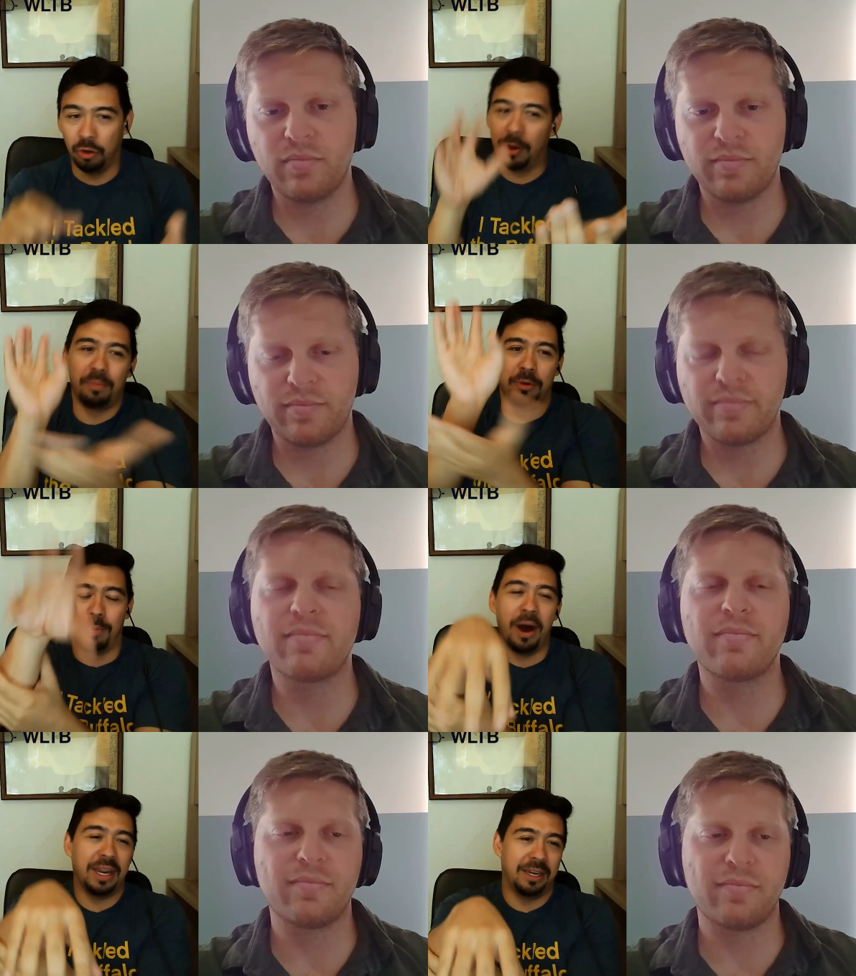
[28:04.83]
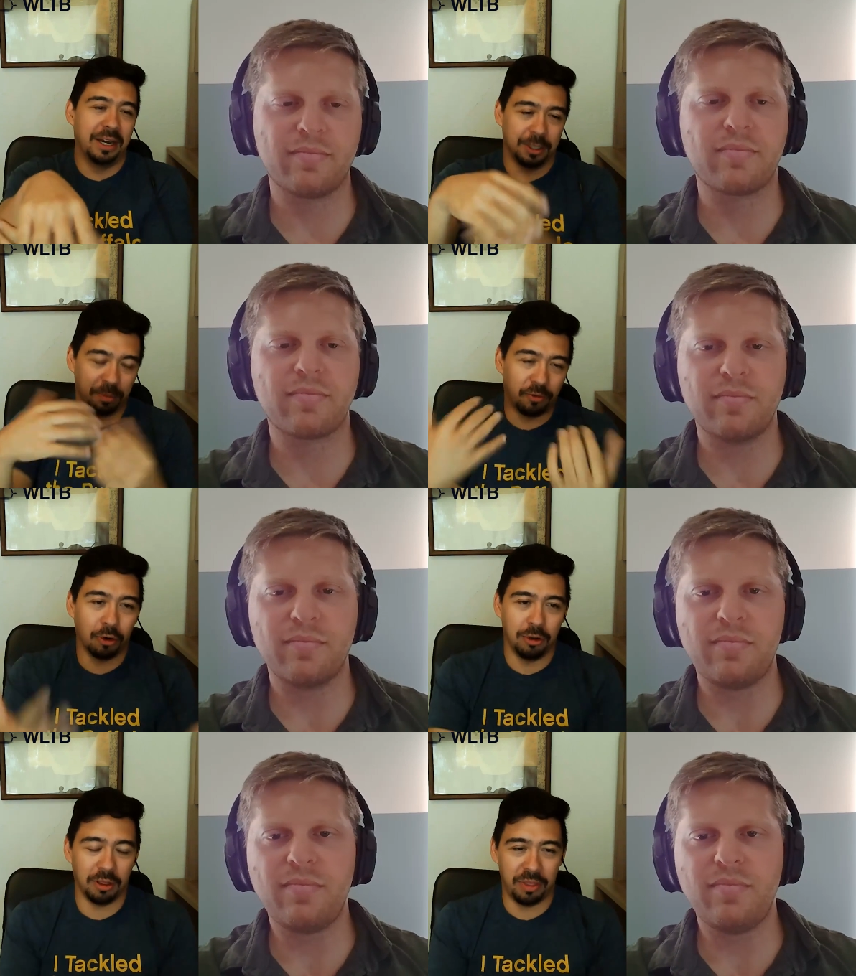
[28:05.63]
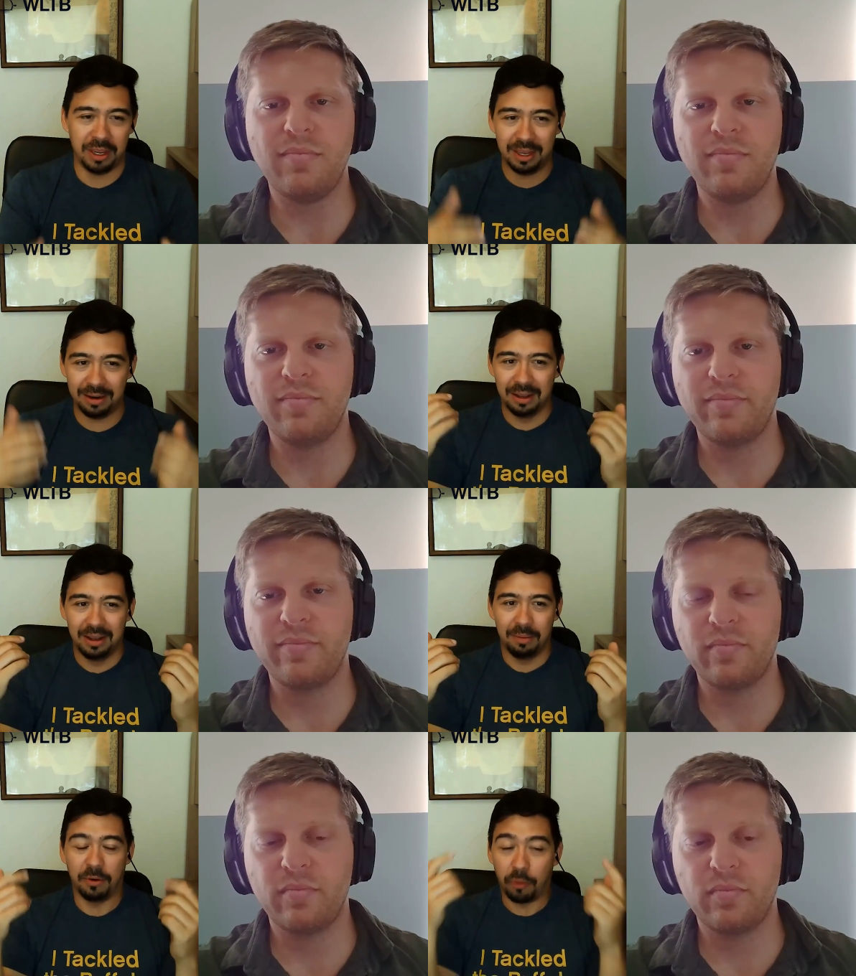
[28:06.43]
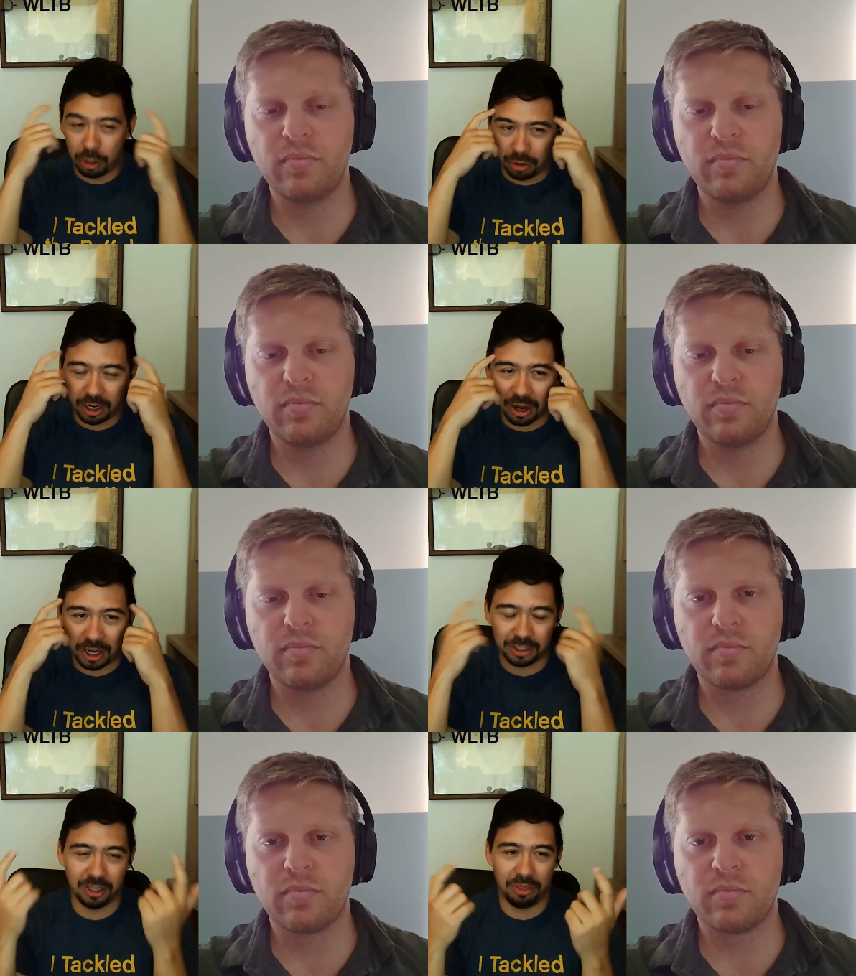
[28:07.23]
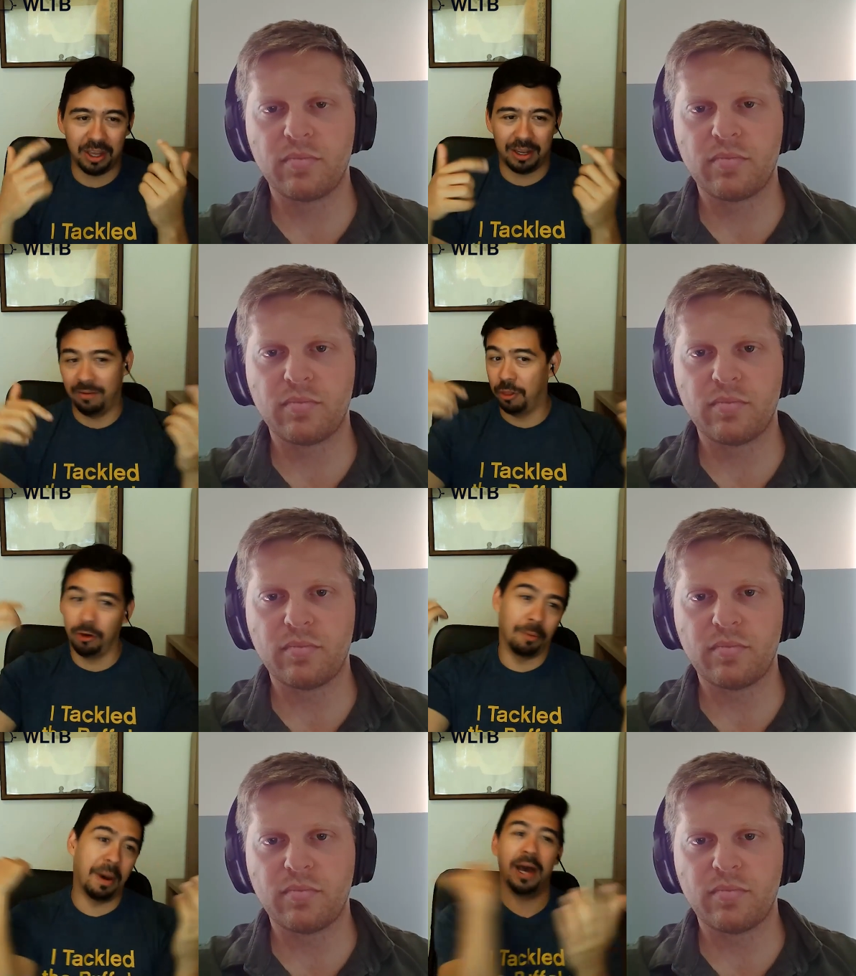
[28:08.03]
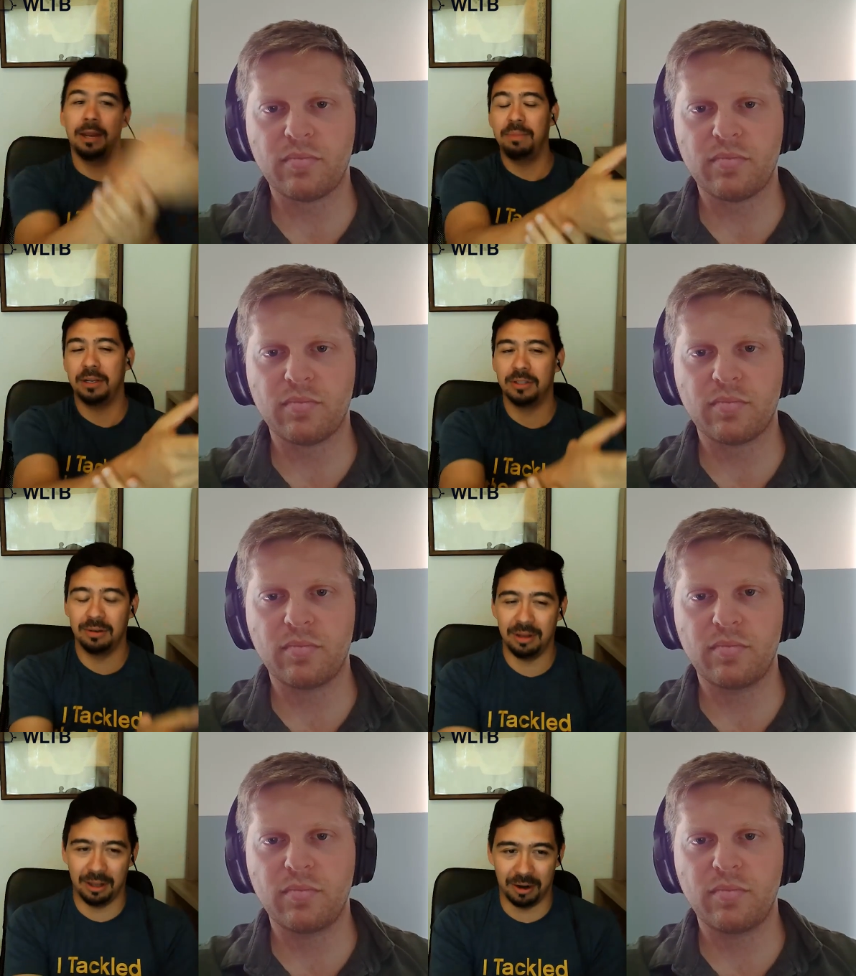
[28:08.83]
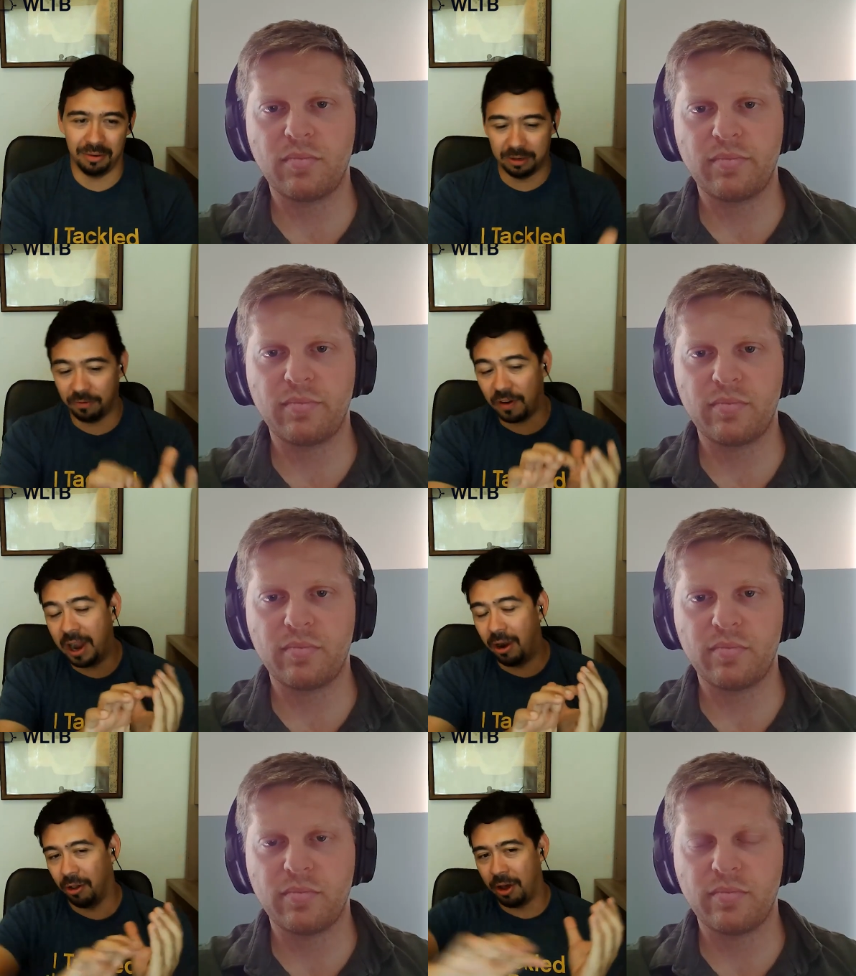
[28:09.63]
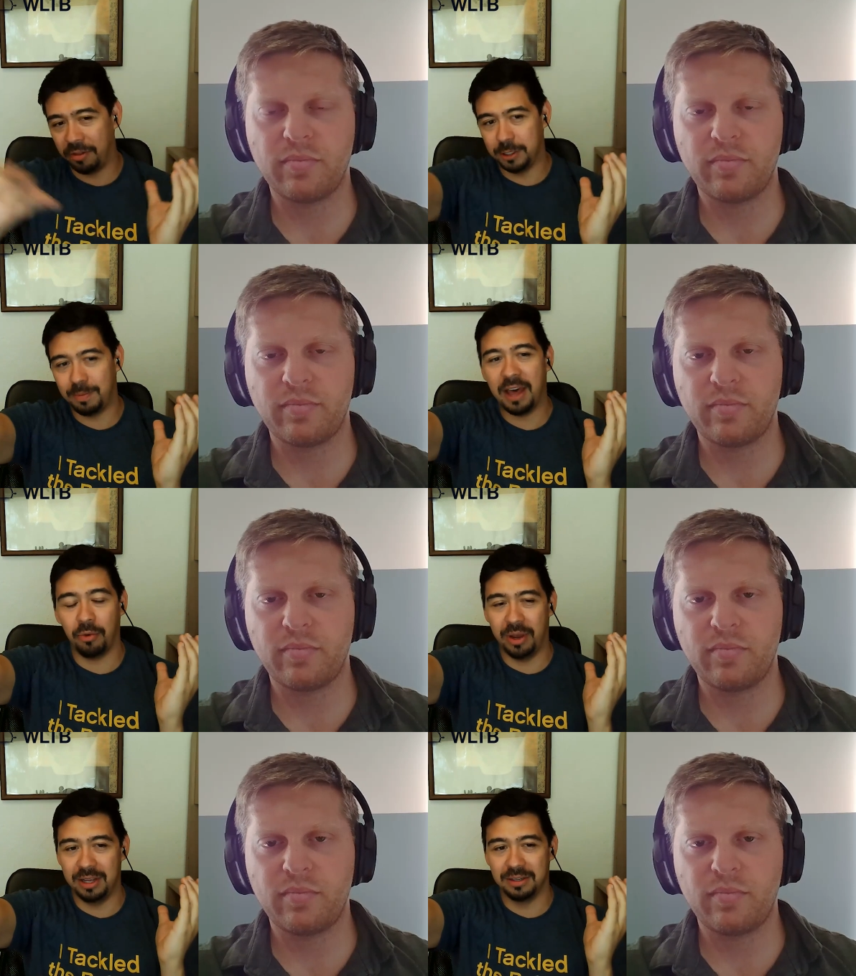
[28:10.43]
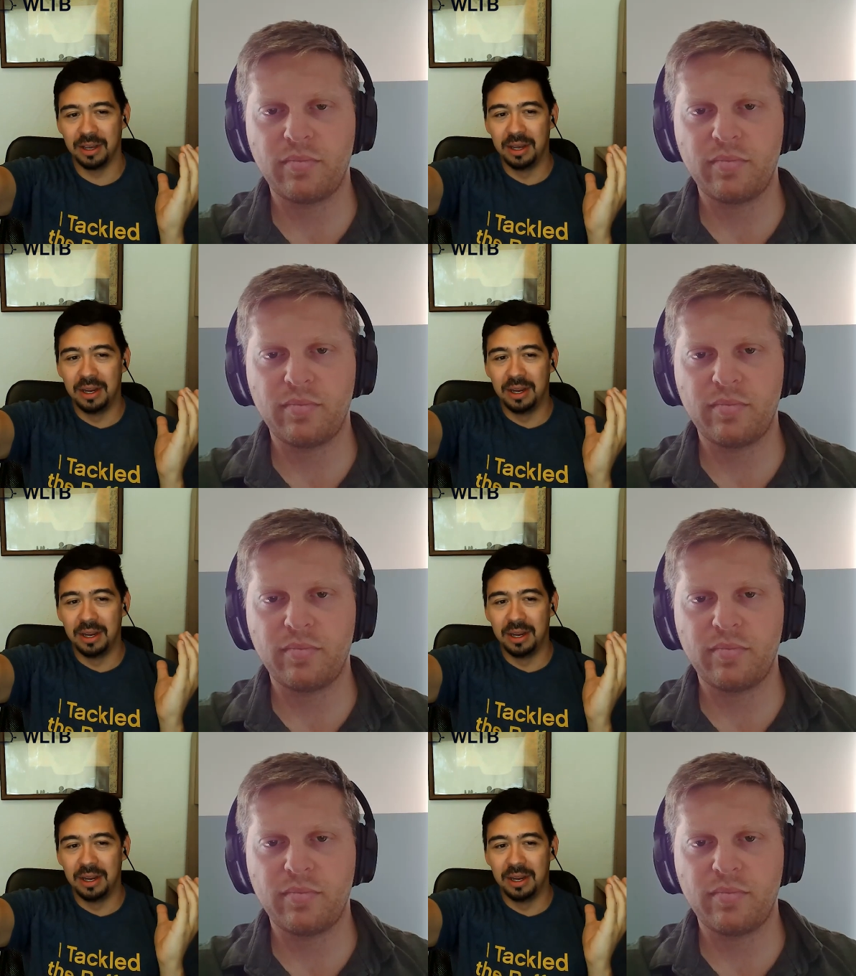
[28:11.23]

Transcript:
Speaker 1: do it, your body does it before you can think it, before you can consciously think it, even though your mind, because it, you know, it fired along these pathways.